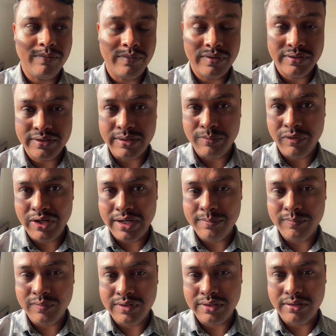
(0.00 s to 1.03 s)

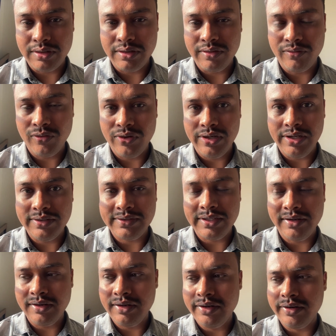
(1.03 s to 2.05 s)
sometimes only a
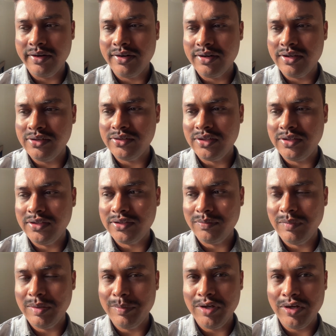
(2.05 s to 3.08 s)
single head attentions
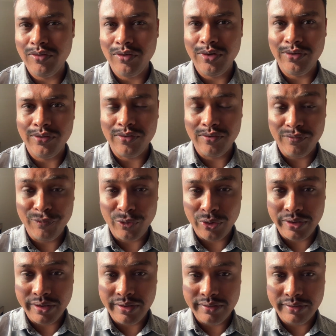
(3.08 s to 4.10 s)
may be going to
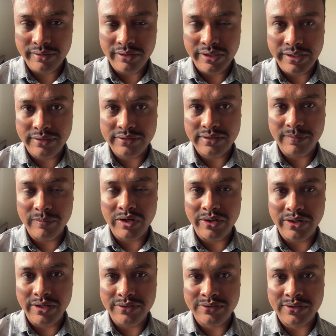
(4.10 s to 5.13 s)
forget that some
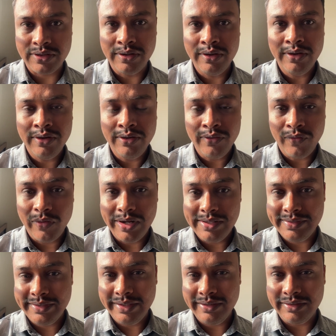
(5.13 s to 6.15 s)
context while
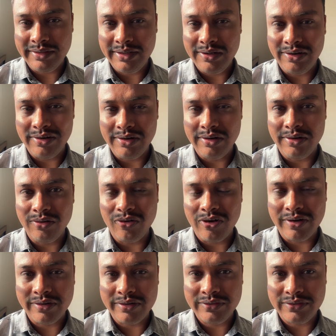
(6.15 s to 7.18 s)
seeing the
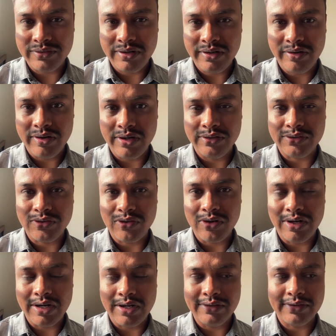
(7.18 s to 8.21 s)
context or
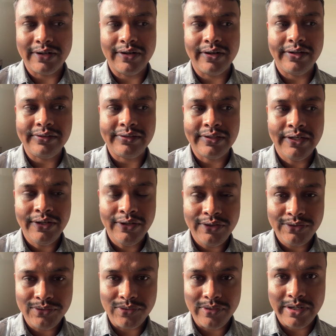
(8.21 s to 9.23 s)
large context.
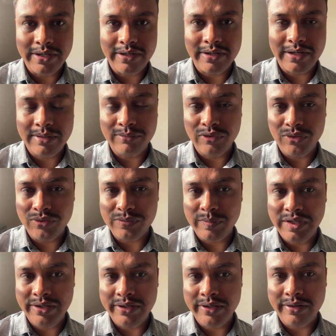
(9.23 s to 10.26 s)
So that time those
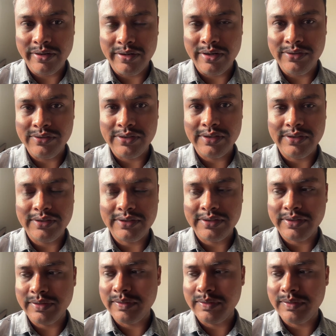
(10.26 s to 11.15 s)
multi-head attentions